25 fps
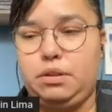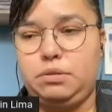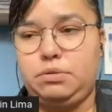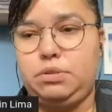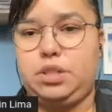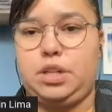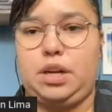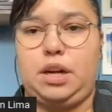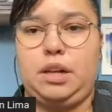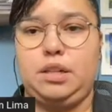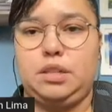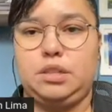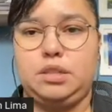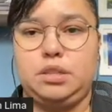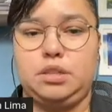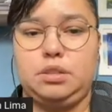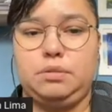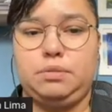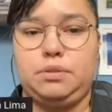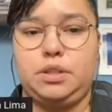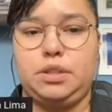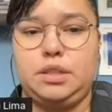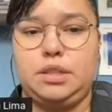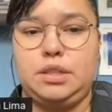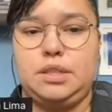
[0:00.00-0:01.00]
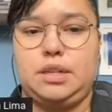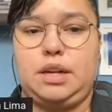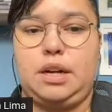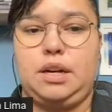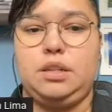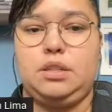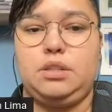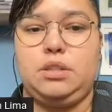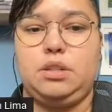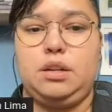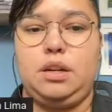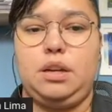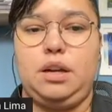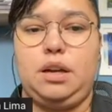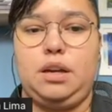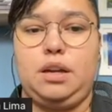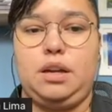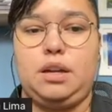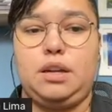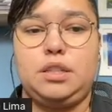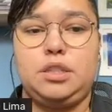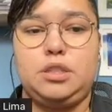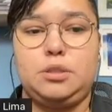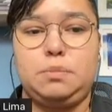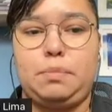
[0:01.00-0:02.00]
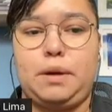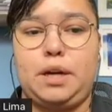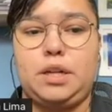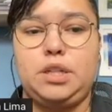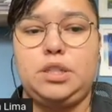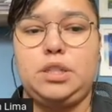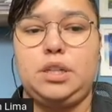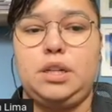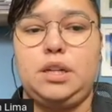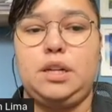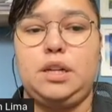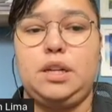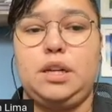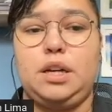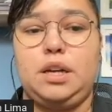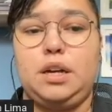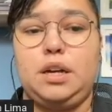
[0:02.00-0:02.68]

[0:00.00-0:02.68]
challenges for design, especially